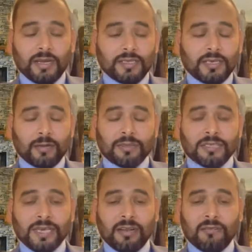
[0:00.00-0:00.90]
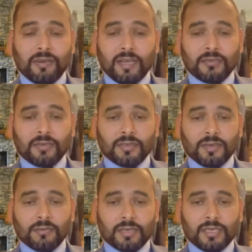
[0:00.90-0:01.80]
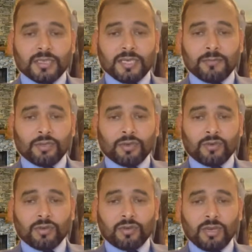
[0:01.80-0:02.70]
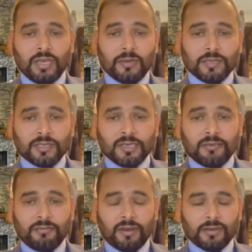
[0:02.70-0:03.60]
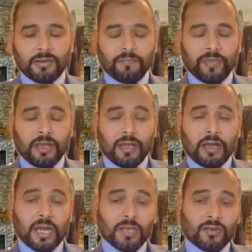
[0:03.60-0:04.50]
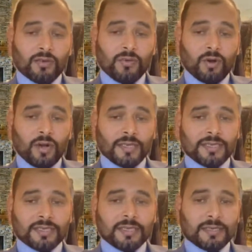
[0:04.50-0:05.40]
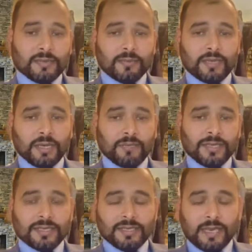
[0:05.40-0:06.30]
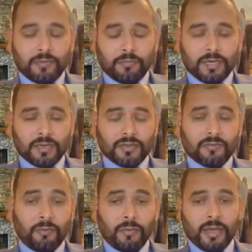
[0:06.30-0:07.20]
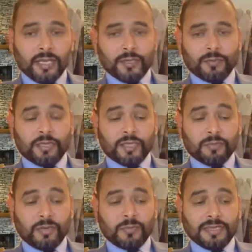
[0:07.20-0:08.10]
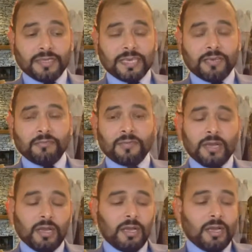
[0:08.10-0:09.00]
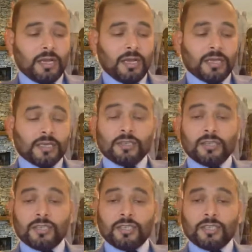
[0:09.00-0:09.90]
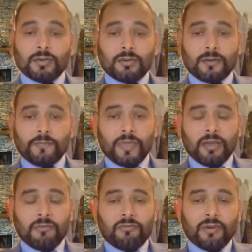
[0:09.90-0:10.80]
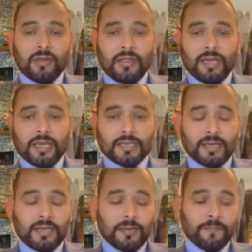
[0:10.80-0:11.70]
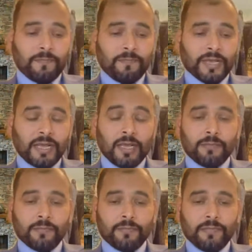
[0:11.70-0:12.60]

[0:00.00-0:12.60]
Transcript: I see 10 files, for example, the same story, only name is different. I don't know why it's became the same, but it's from my experience, maybe same solicitor filed the asylum claim,